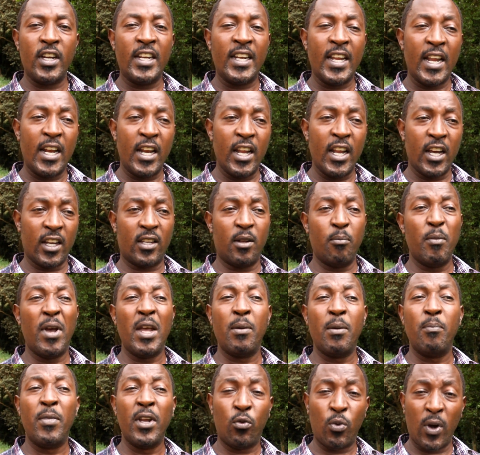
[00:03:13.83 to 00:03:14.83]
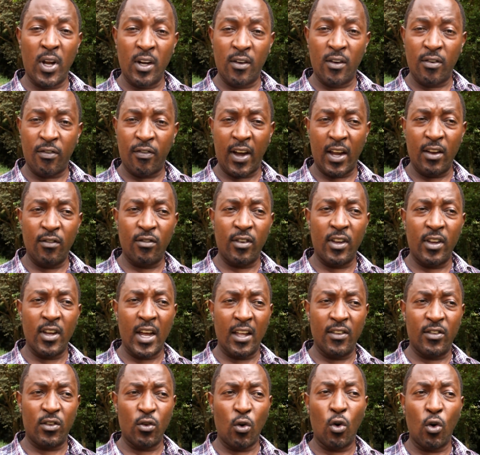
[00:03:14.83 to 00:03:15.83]
in the next maybe 25
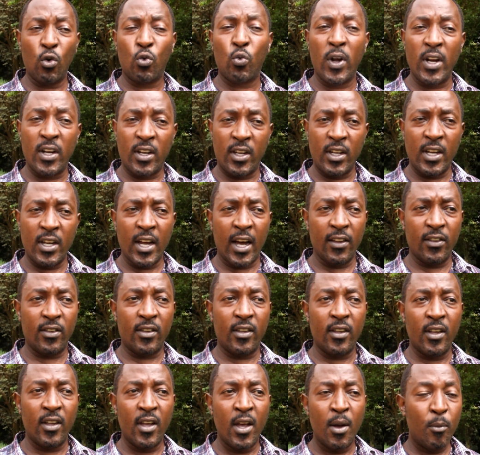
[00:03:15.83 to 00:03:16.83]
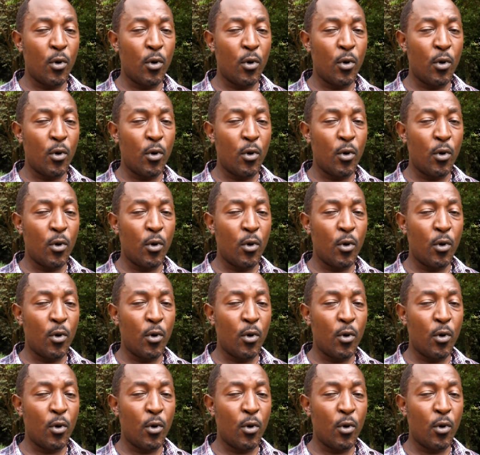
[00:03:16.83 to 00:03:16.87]
years or 20 years,